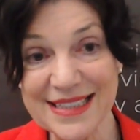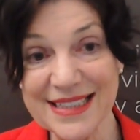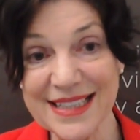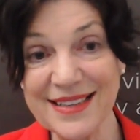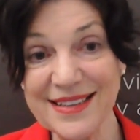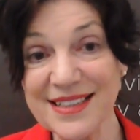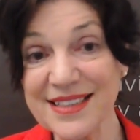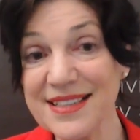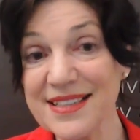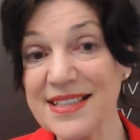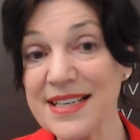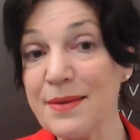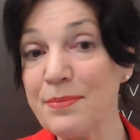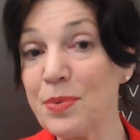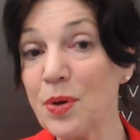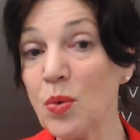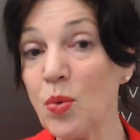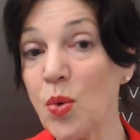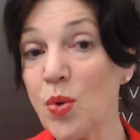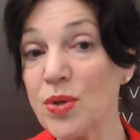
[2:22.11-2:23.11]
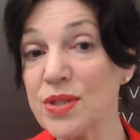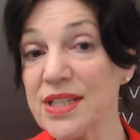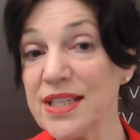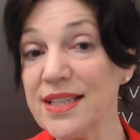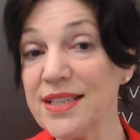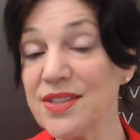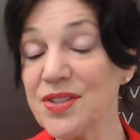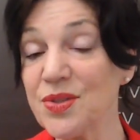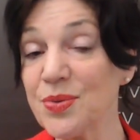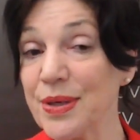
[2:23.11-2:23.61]
in the December quarter
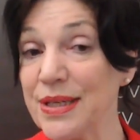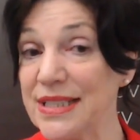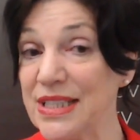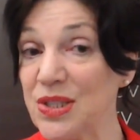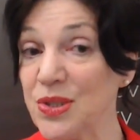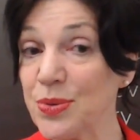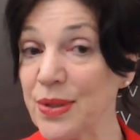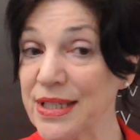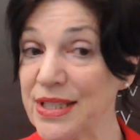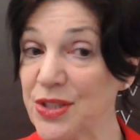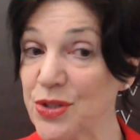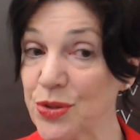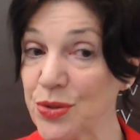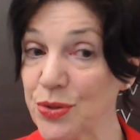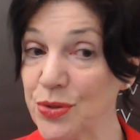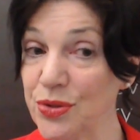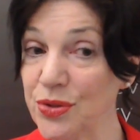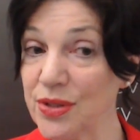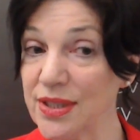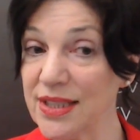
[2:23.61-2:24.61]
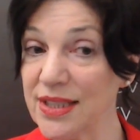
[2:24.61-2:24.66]
2022,